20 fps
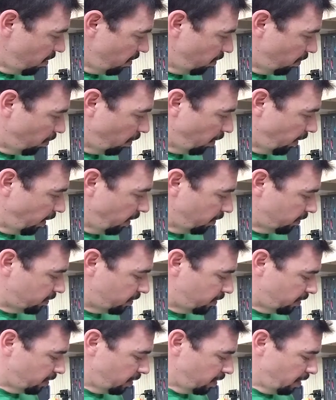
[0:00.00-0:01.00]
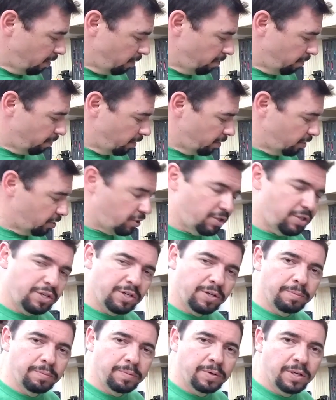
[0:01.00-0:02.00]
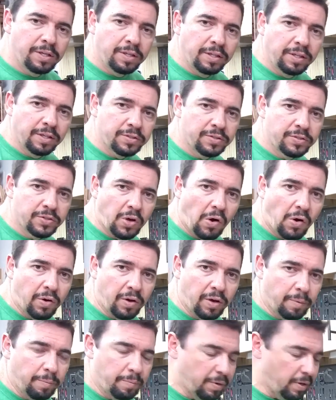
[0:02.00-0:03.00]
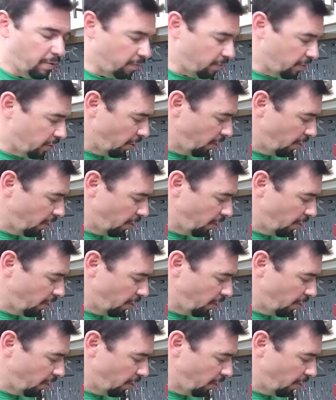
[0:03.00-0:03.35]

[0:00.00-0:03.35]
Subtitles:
or else shim the saw up.